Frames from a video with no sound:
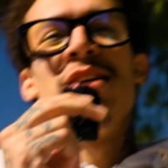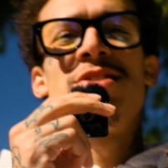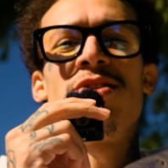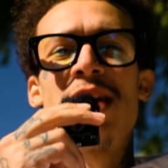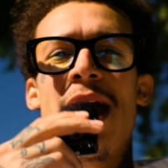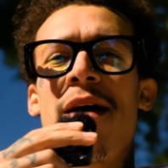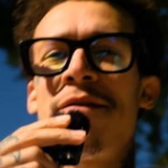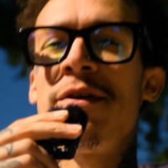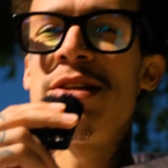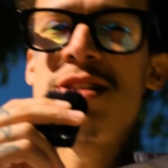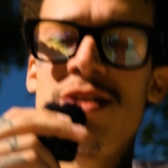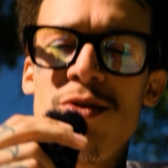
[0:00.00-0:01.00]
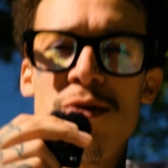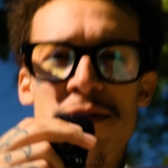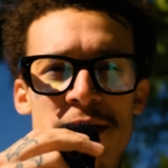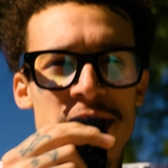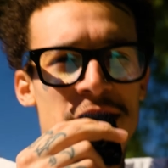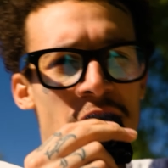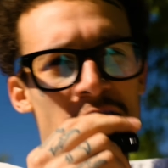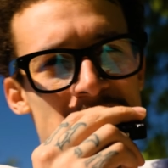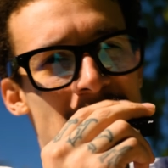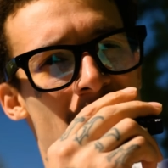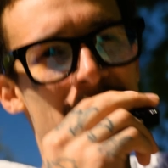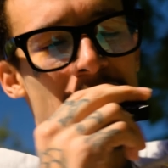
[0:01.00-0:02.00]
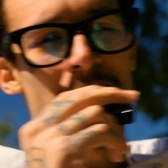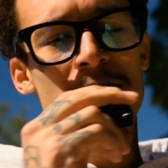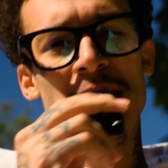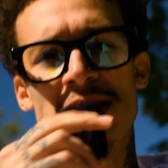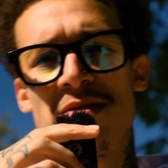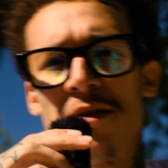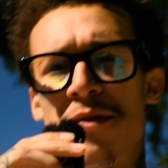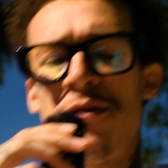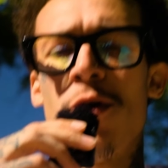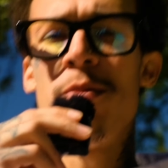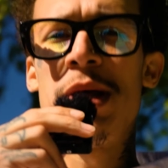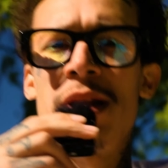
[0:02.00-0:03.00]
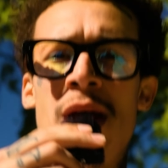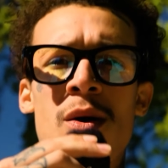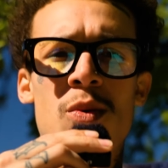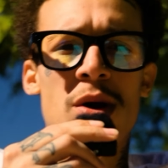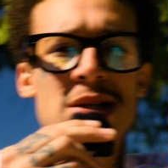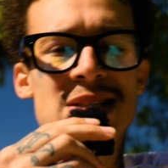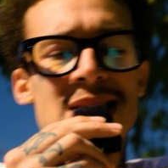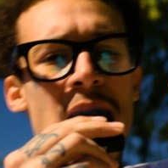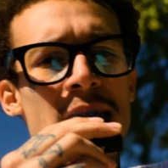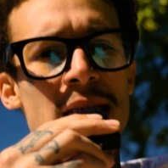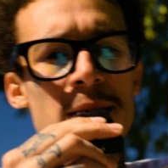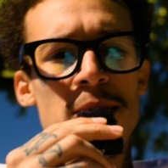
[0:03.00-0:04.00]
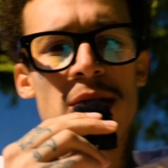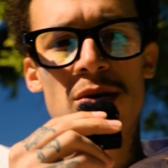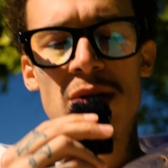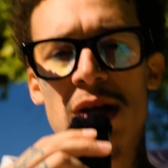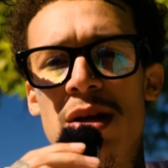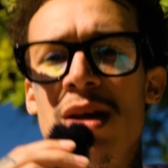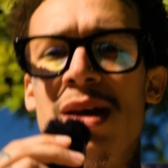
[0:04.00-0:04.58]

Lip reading: So the FNSKU for the nerds out there means Fulfillment Network Stock Keeping Unit,